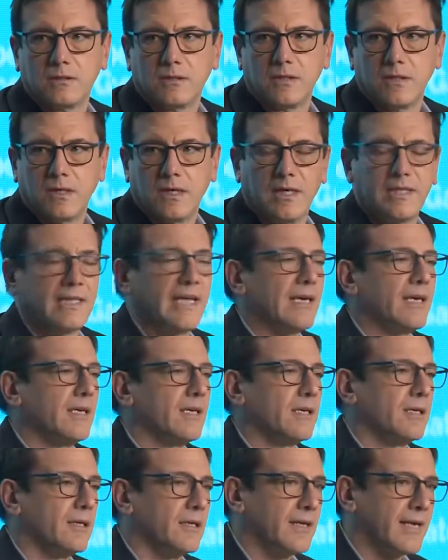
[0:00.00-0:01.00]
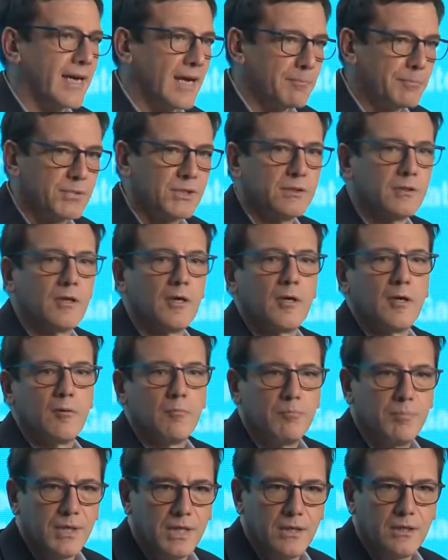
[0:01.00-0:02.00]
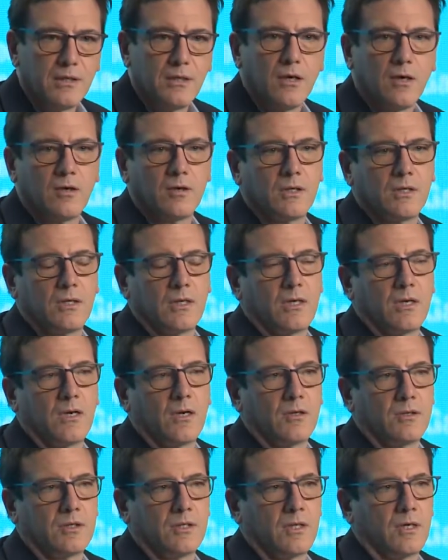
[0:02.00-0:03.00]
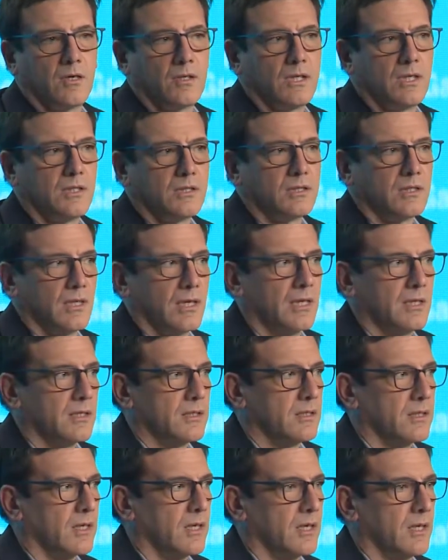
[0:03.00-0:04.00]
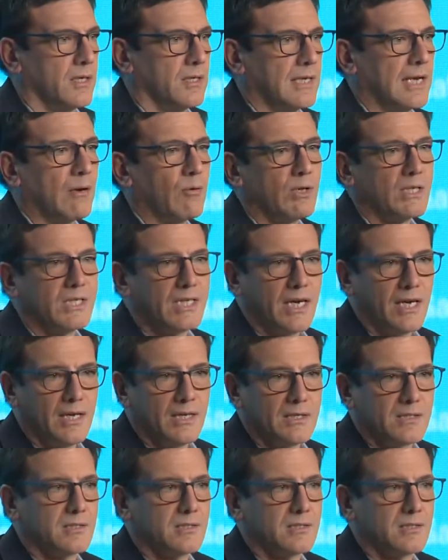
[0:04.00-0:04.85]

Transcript: and they kept being on it. And nowadays,